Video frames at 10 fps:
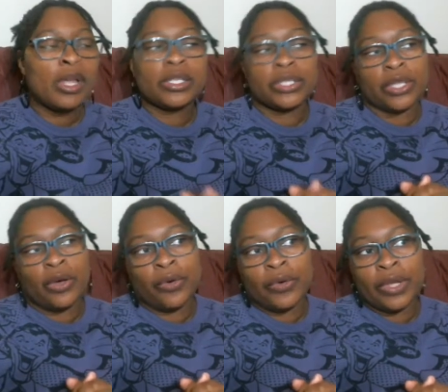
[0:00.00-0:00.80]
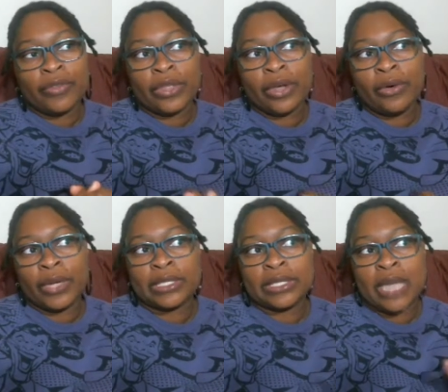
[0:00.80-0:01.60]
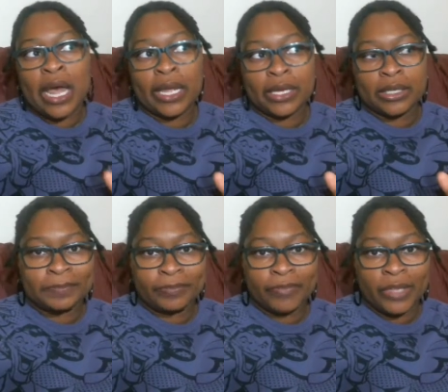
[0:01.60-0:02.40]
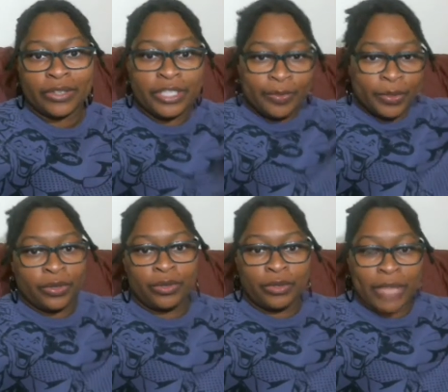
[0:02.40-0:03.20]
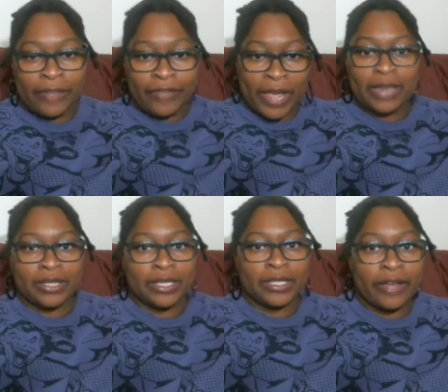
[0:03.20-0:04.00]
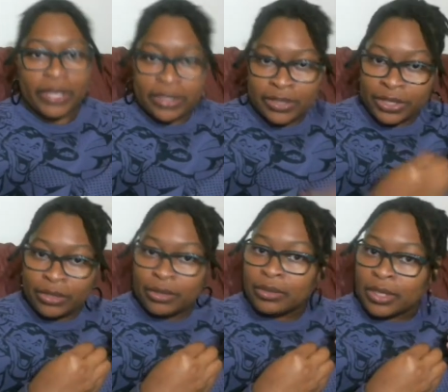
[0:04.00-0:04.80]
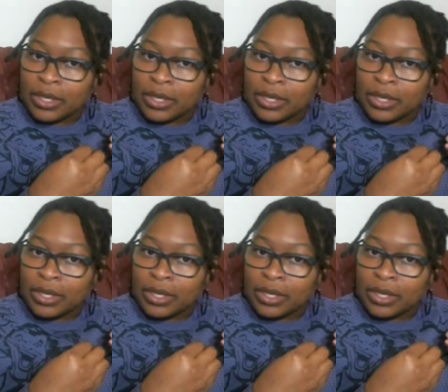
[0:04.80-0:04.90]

So even though it's not her typical like fantasy stuff, it's still